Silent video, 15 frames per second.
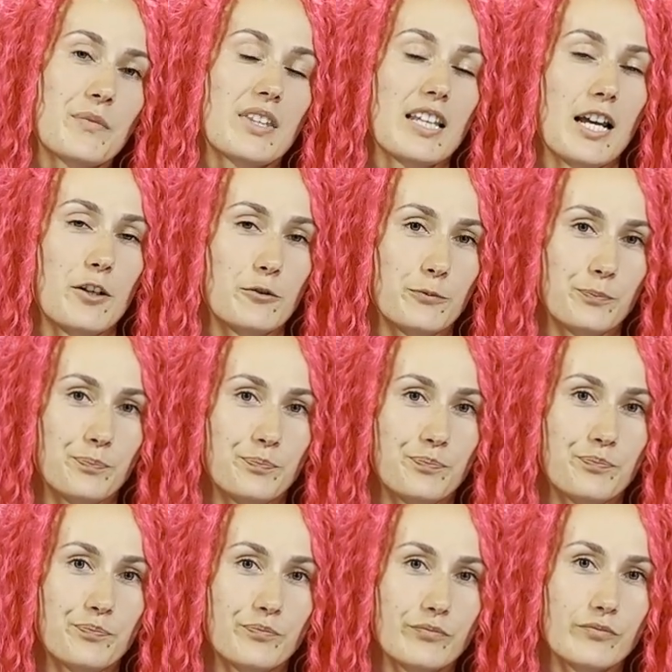Now,
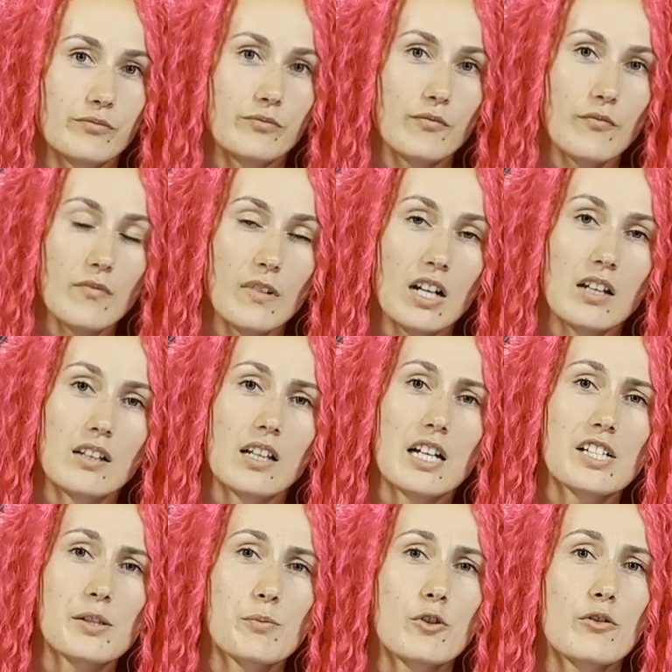
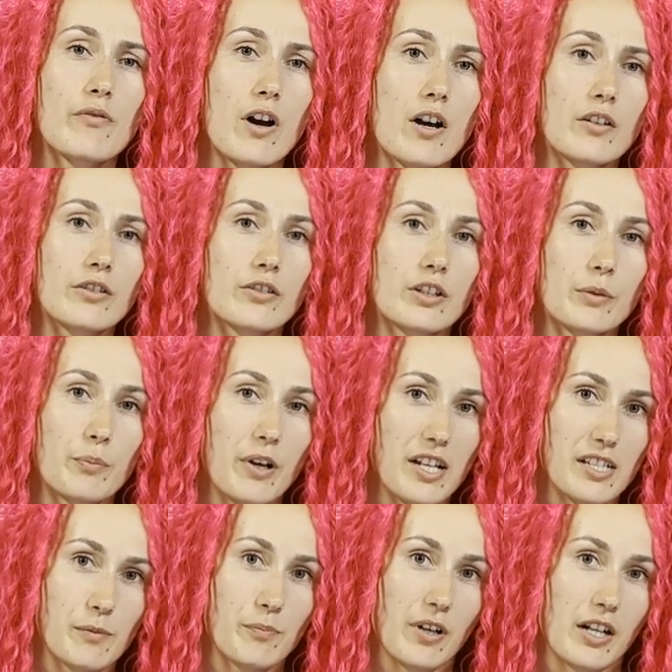let's move on to the
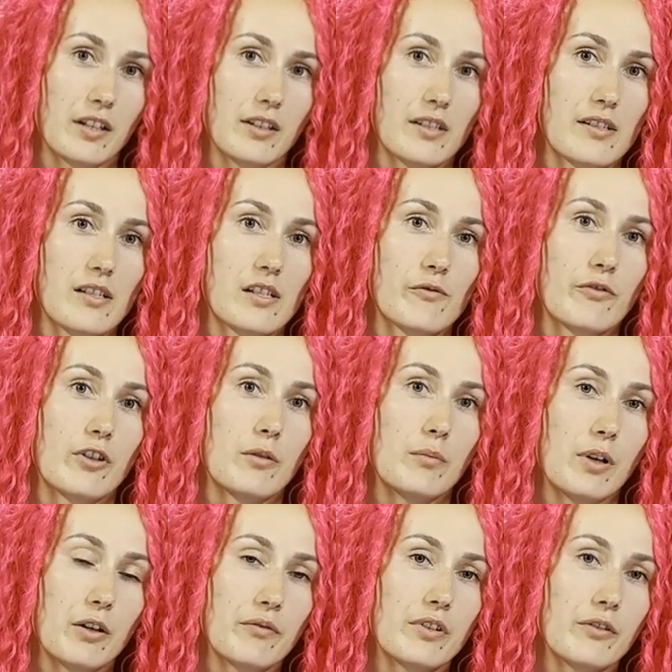best practices for
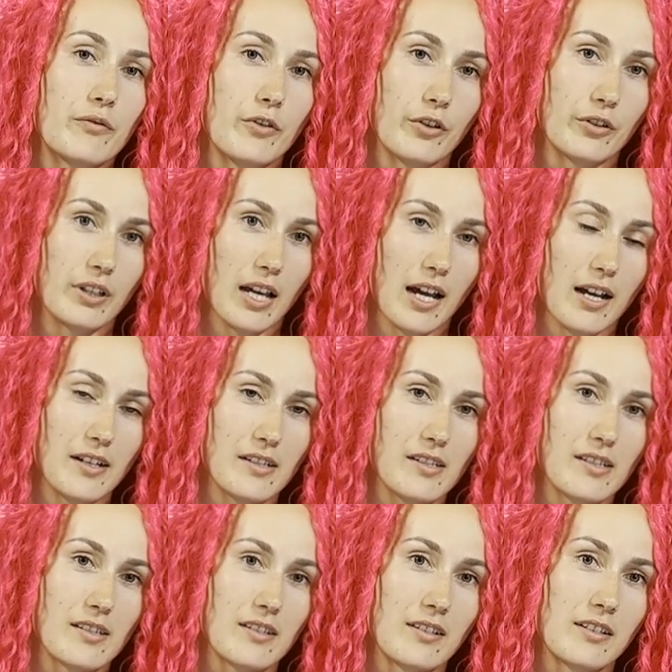above-the-fold
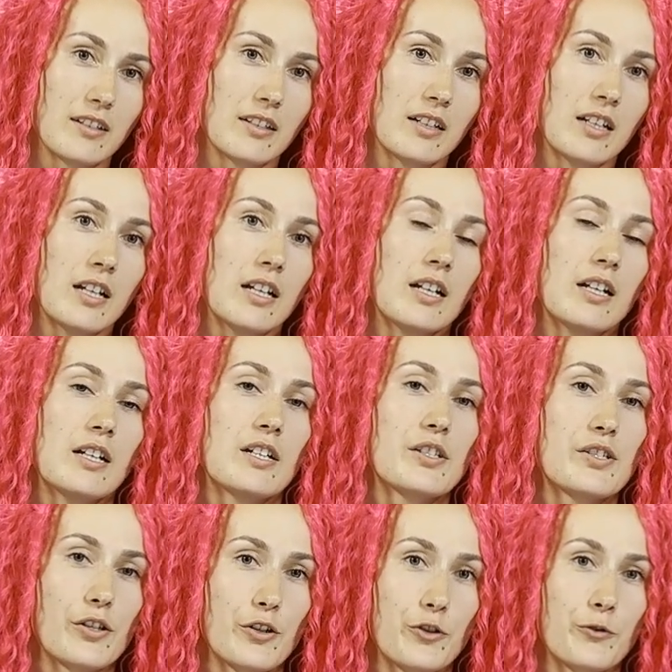ads.
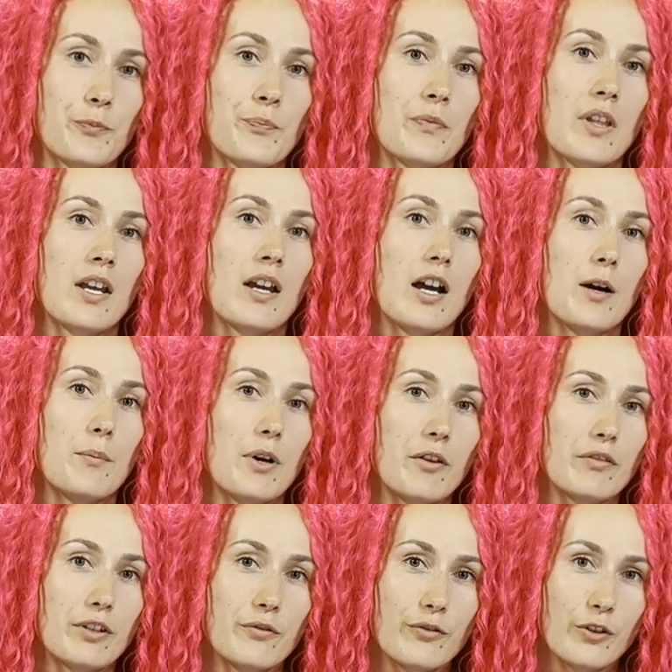So,
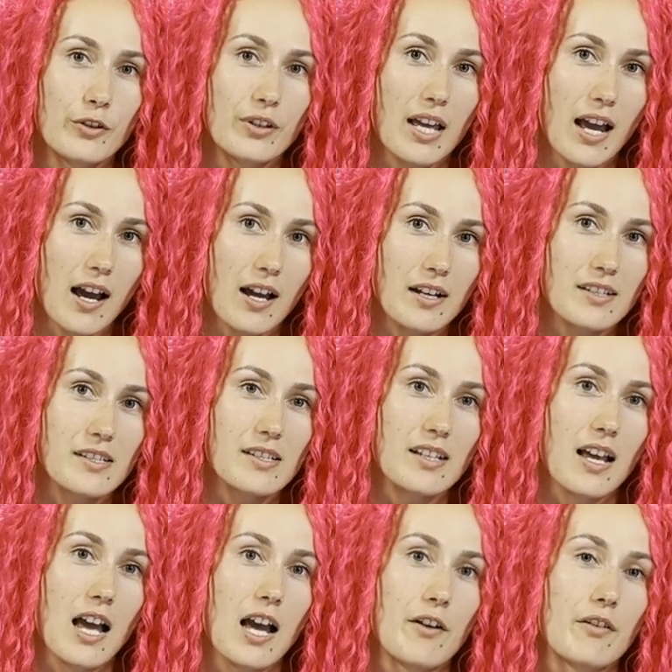above-the-fold ads
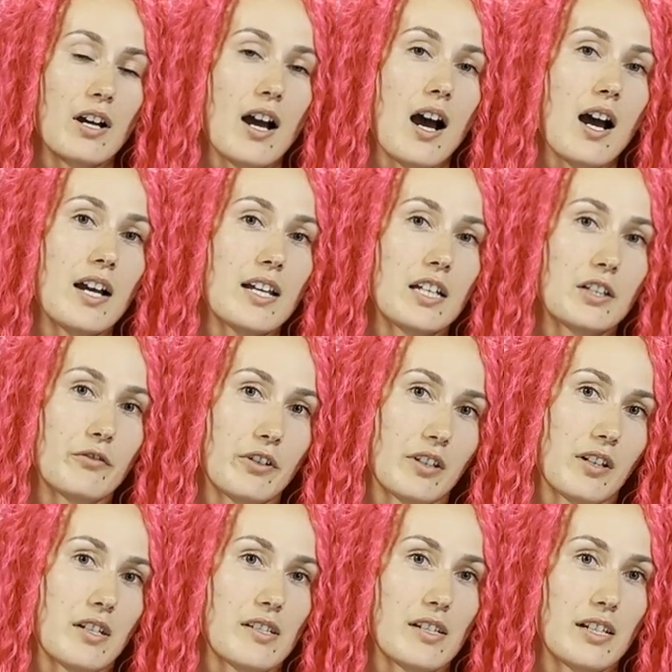have a high
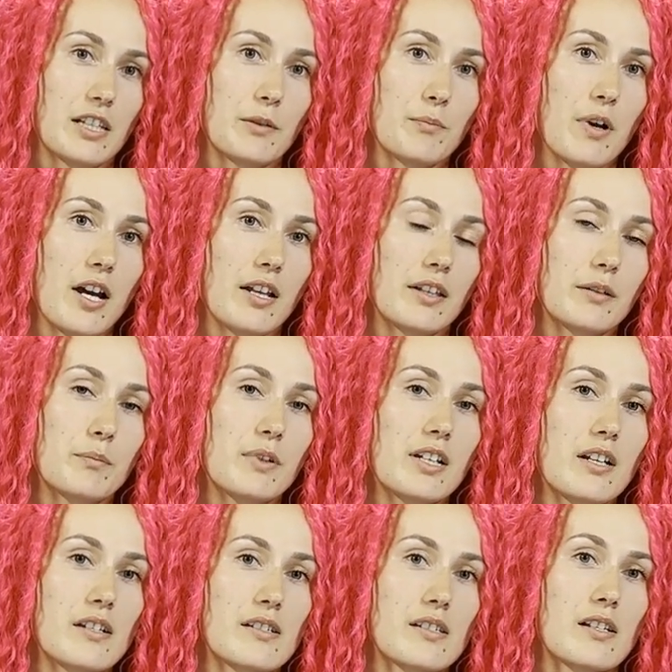advertising demand
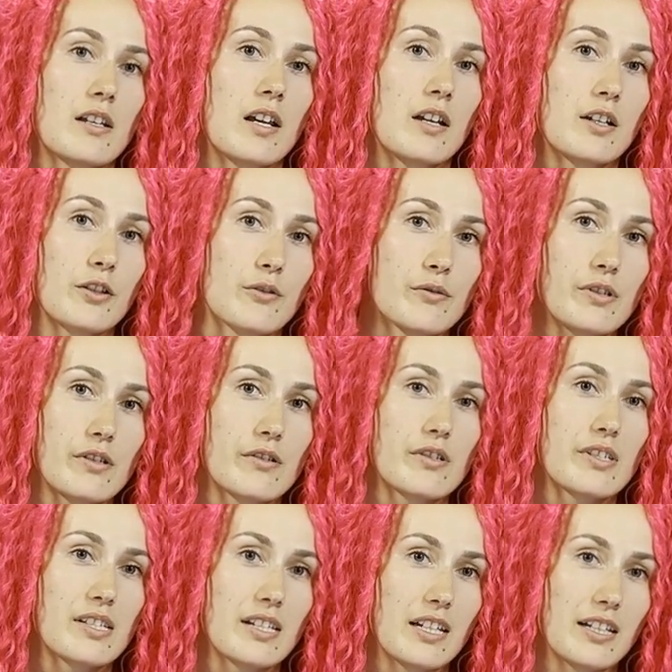because users
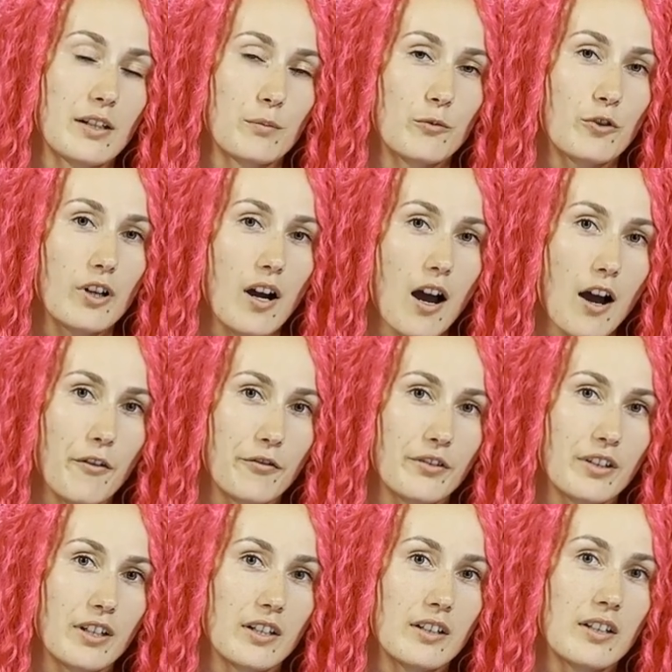see them more
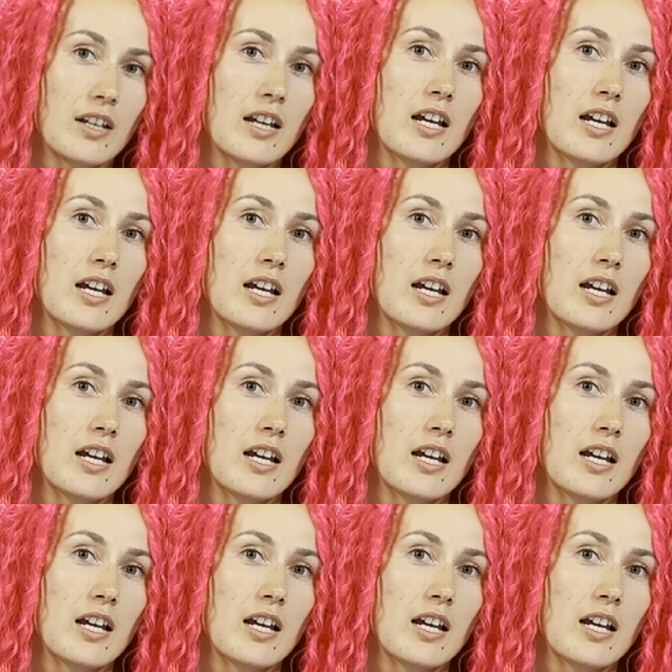often